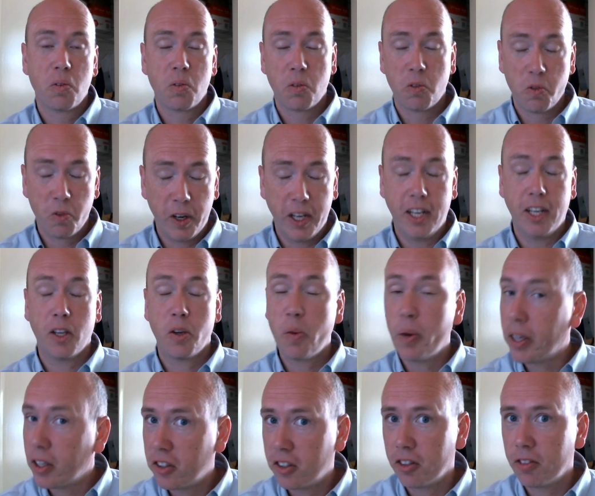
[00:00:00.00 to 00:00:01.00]
reading
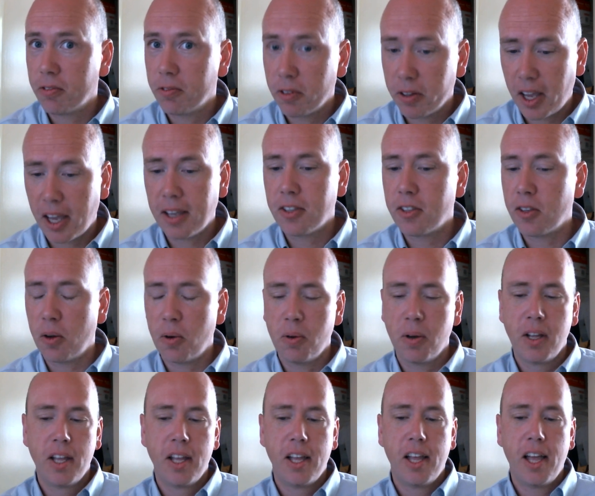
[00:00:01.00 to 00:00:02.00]
question. Okay, so
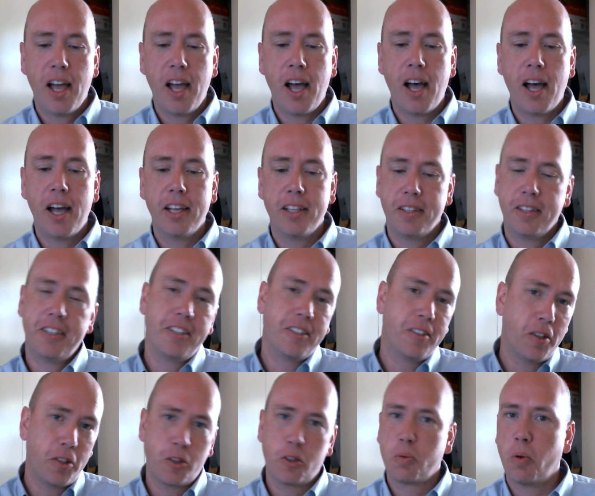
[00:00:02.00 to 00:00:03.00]
this is
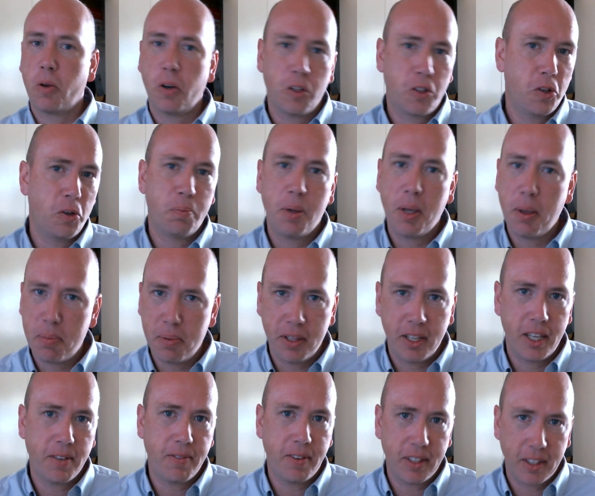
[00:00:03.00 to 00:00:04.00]
not just 1 or 2 people
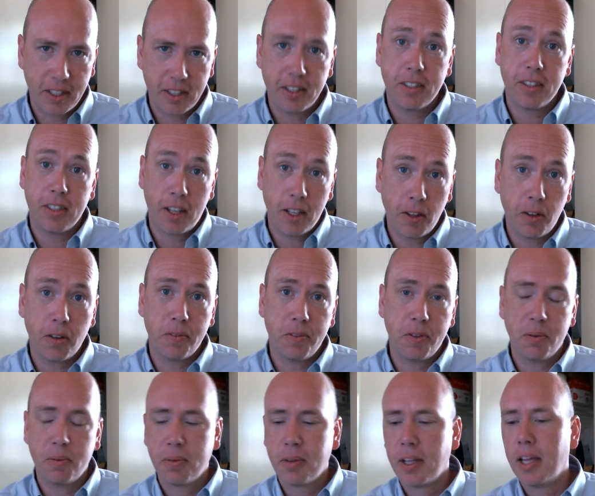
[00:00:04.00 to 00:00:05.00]
here, right? This is a lot of you,
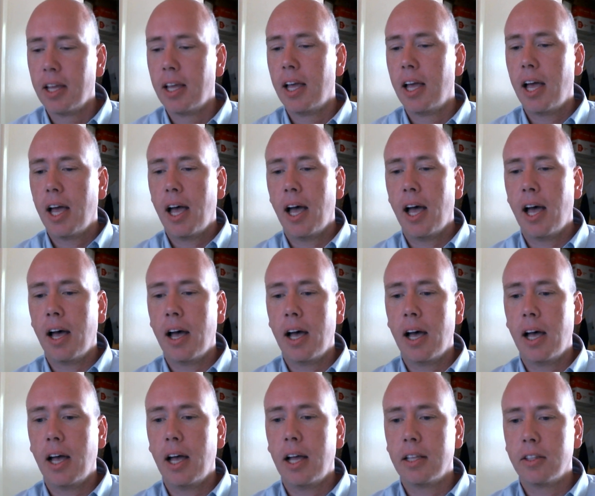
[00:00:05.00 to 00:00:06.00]

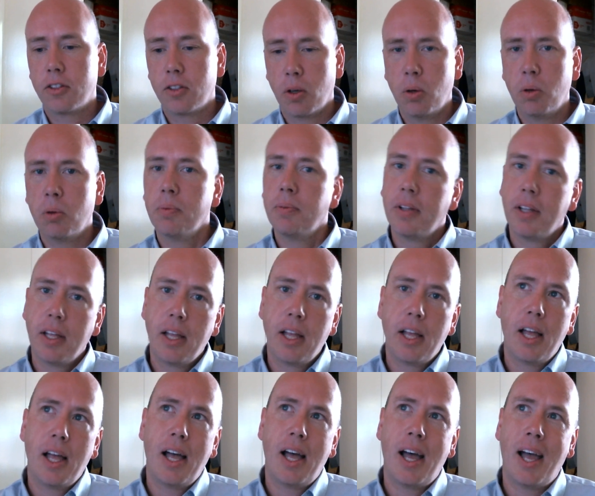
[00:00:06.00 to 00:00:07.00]
and so
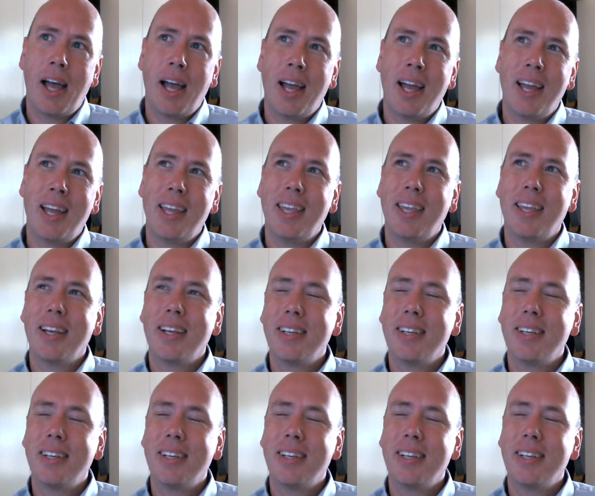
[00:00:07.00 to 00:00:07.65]
I